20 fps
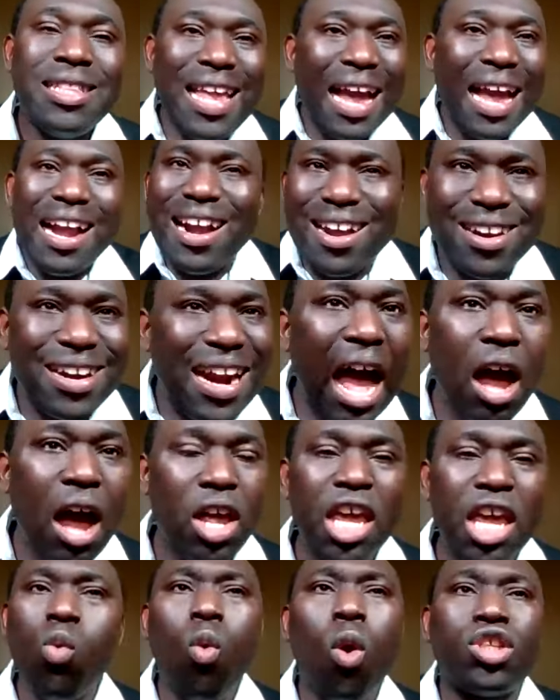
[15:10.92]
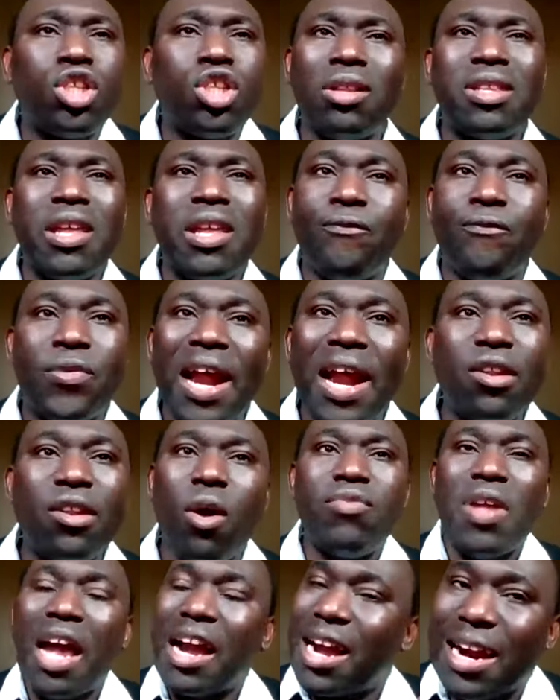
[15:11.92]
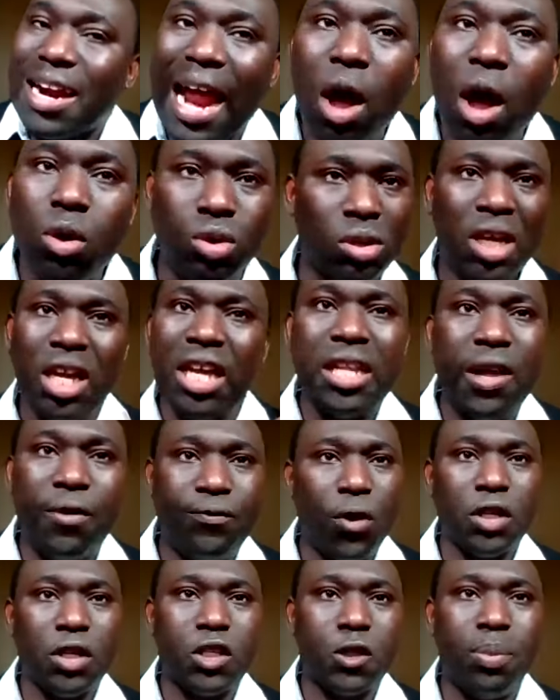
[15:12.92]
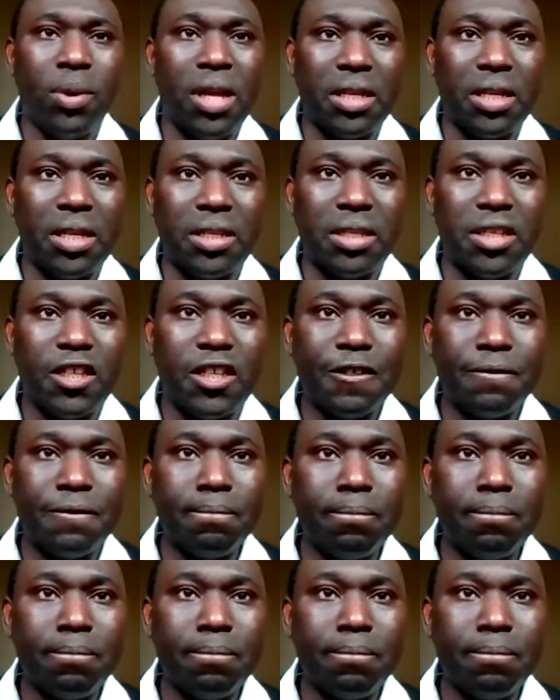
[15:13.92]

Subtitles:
The crowd, he was not a friend of the crowd in the first place.